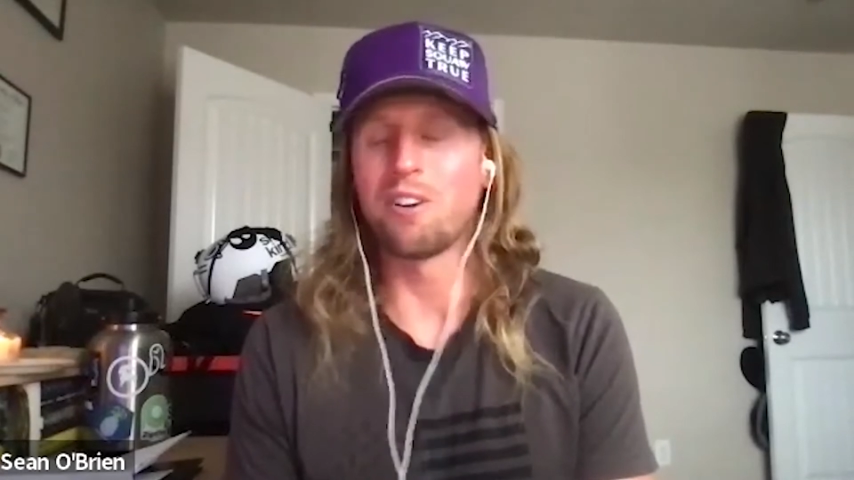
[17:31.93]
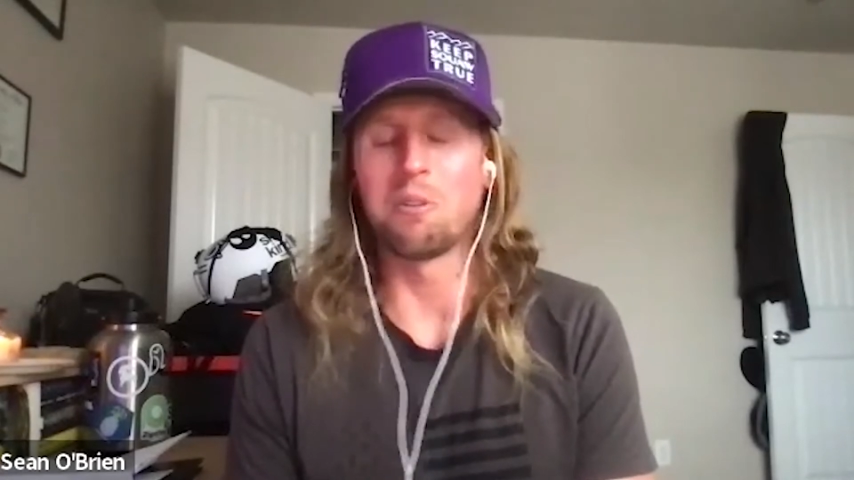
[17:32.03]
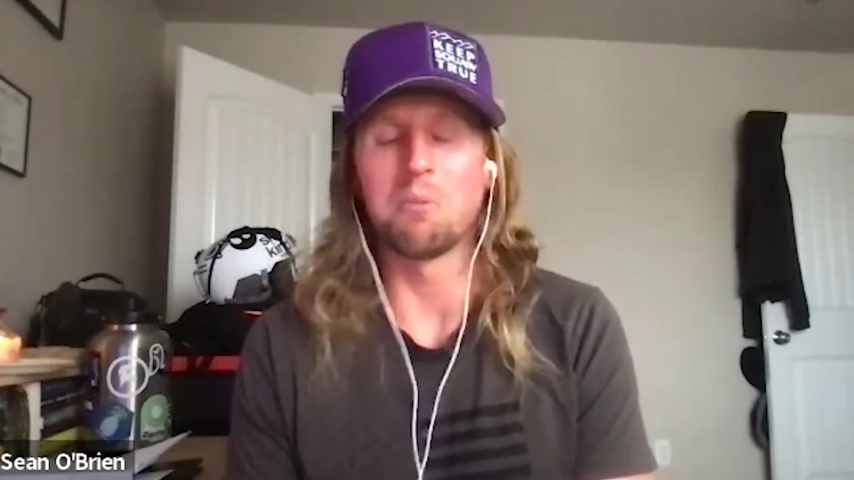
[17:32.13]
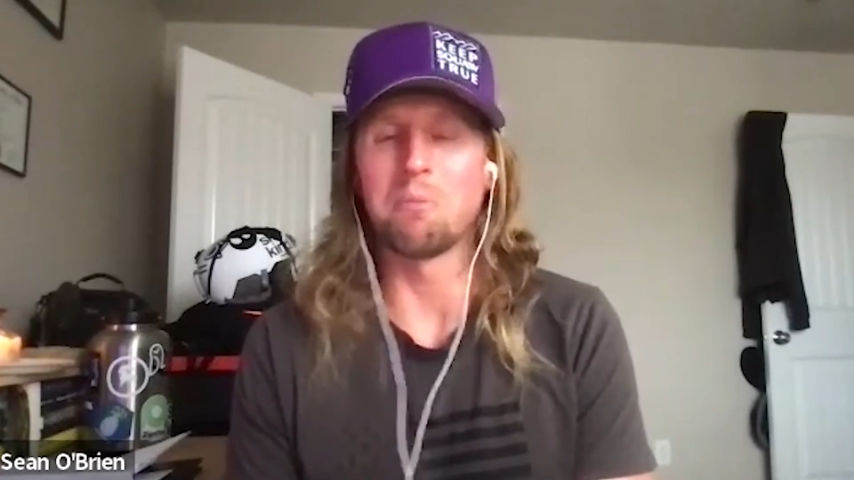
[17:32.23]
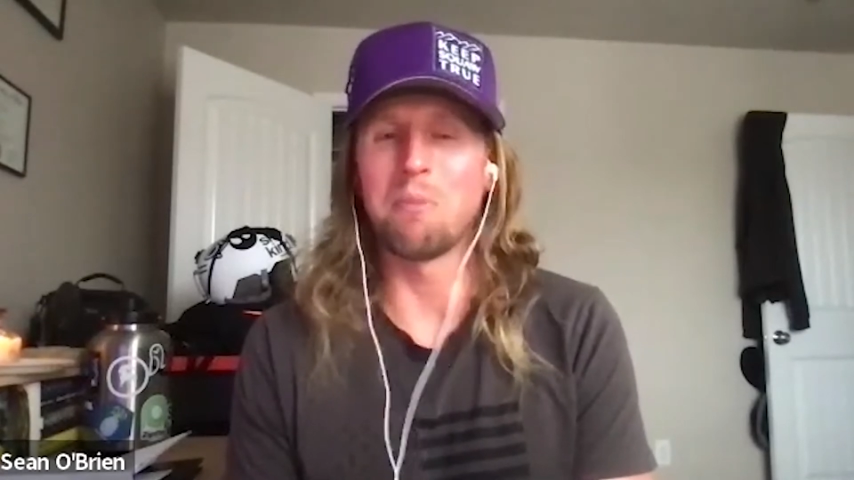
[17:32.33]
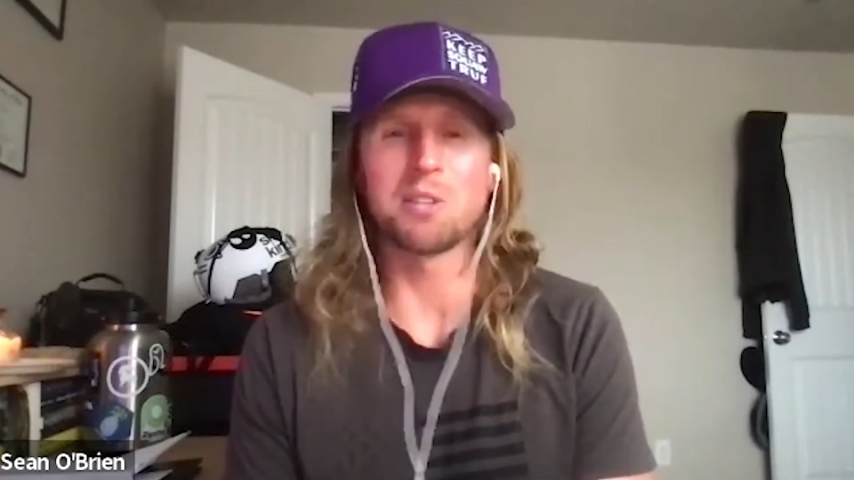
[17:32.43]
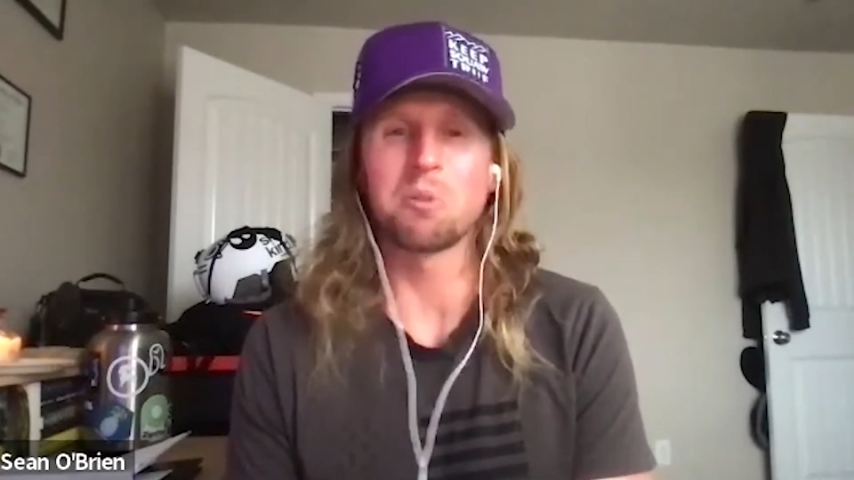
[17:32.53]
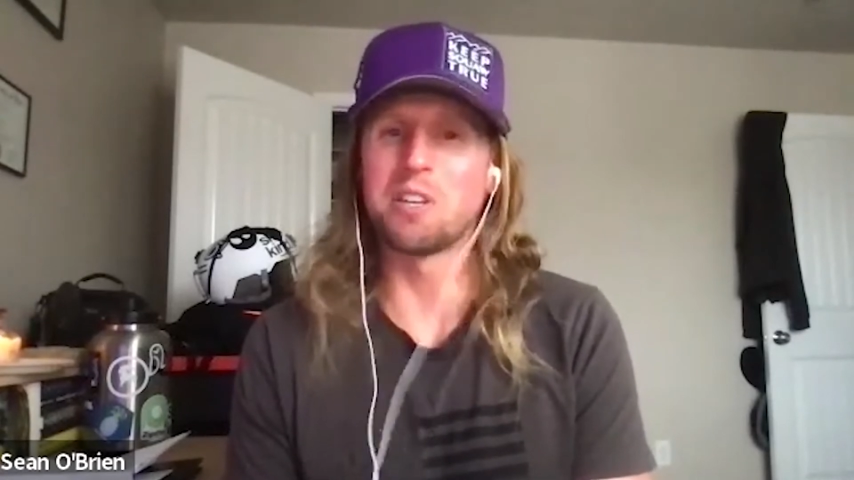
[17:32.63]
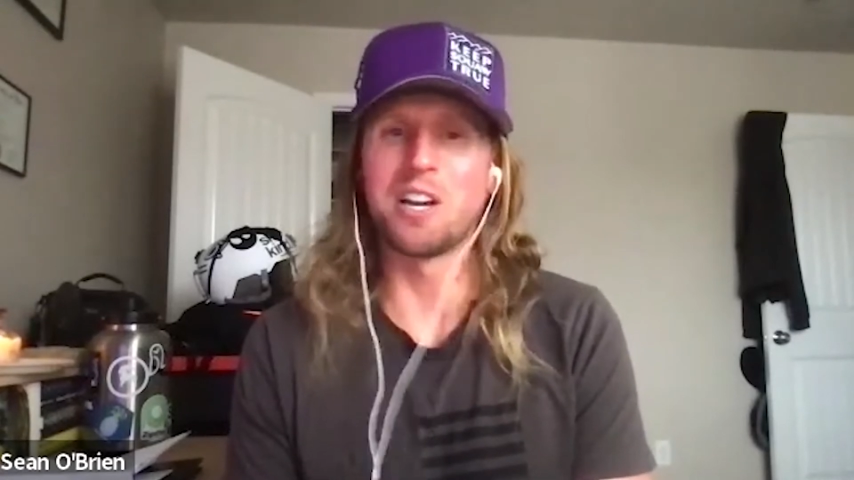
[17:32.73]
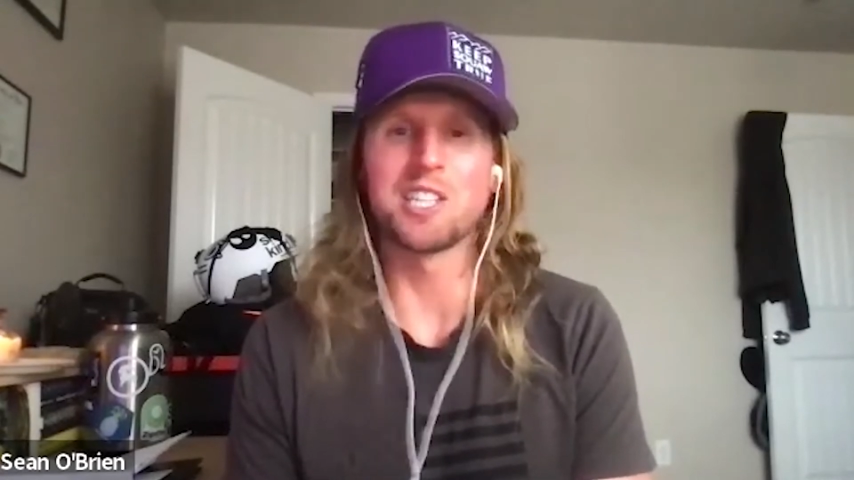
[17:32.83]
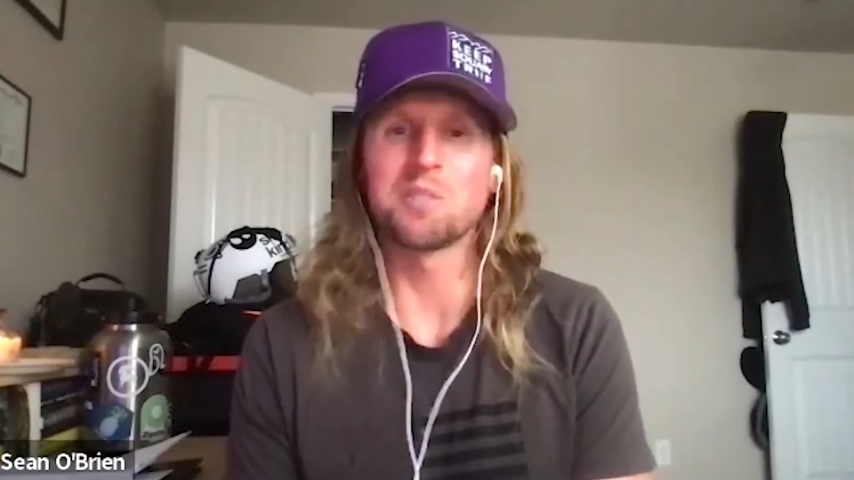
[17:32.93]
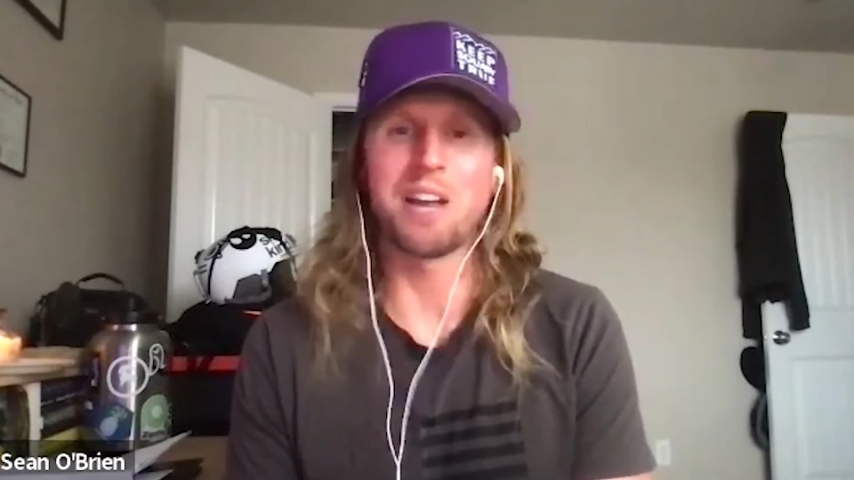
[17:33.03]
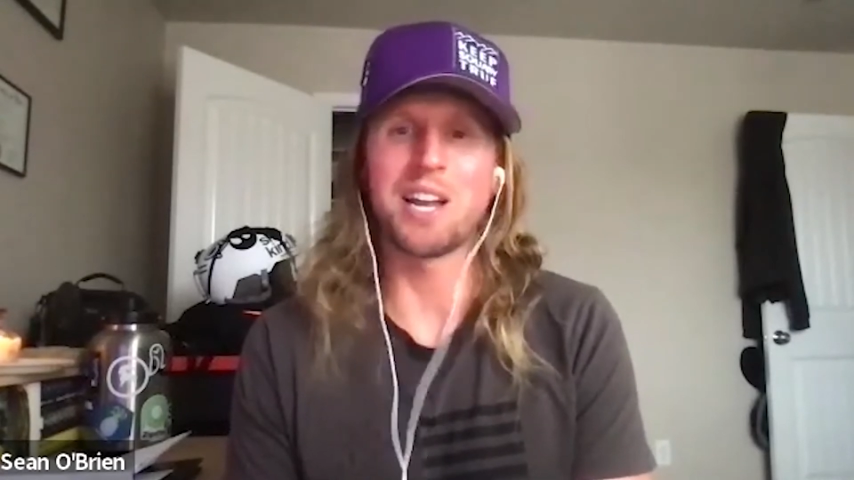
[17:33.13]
We might as well be us, man.